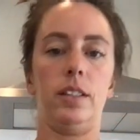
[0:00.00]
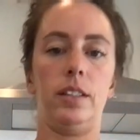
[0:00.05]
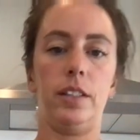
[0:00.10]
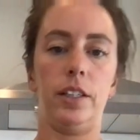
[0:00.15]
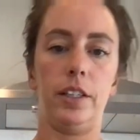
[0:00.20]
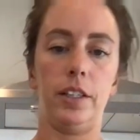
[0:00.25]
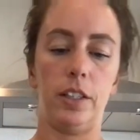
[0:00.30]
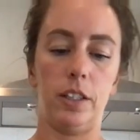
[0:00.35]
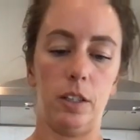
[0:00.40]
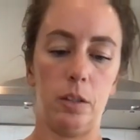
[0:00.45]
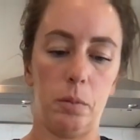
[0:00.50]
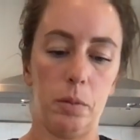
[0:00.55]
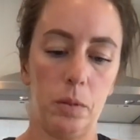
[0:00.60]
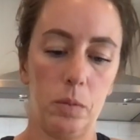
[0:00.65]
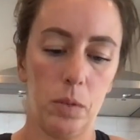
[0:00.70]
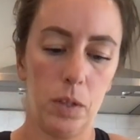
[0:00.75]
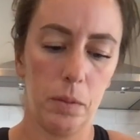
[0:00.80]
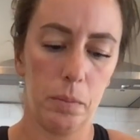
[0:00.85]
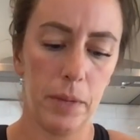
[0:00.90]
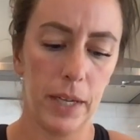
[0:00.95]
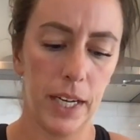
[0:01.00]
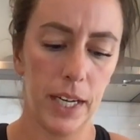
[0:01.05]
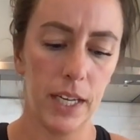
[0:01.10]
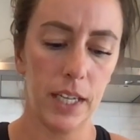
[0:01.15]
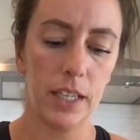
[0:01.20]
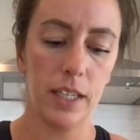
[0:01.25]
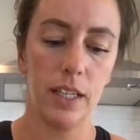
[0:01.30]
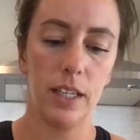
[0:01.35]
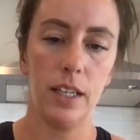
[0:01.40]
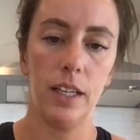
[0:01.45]
To open one
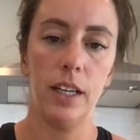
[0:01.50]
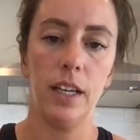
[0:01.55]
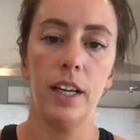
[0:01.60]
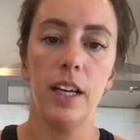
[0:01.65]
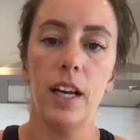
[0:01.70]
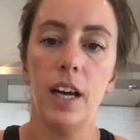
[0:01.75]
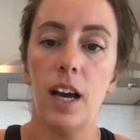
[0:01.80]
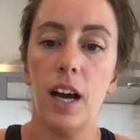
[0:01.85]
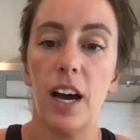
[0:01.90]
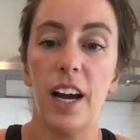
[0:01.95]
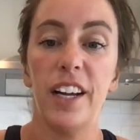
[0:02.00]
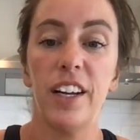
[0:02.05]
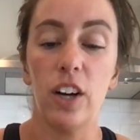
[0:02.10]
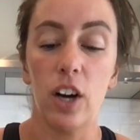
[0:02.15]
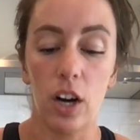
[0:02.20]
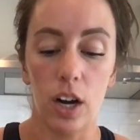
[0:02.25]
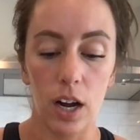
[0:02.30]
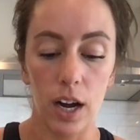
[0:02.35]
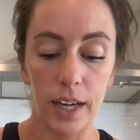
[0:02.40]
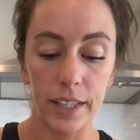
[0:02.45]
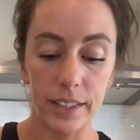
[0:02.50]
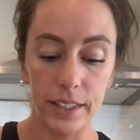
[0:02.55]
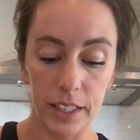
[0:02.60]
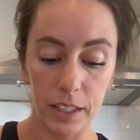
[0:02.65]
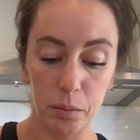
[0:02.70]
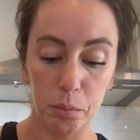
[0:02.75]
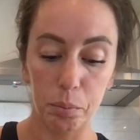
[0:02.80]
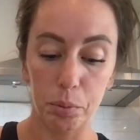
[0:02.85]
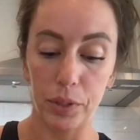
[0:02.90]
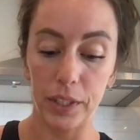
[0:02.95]
bag. I
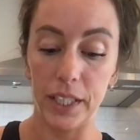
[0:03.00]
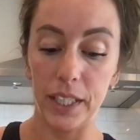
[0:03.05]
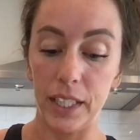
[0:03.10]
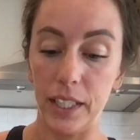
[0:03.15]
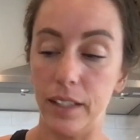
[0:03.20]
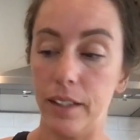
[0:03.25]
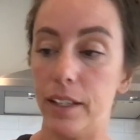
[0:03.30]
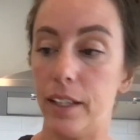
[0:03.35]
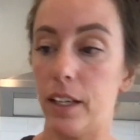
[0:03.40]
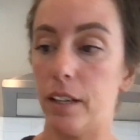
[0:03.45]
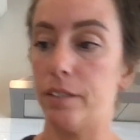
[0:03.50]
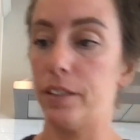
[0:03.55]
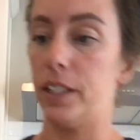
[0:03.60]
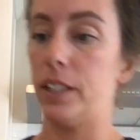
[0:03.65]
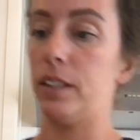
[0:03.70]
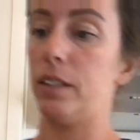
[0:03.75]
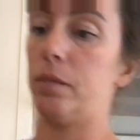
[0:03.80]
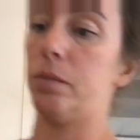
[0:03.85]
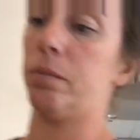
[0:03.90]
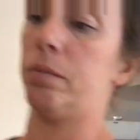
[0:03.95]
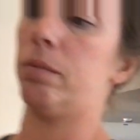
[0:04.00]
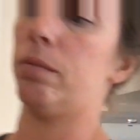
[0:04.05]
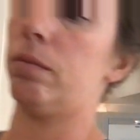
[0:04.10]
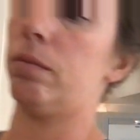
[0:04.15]
did preheat the oven.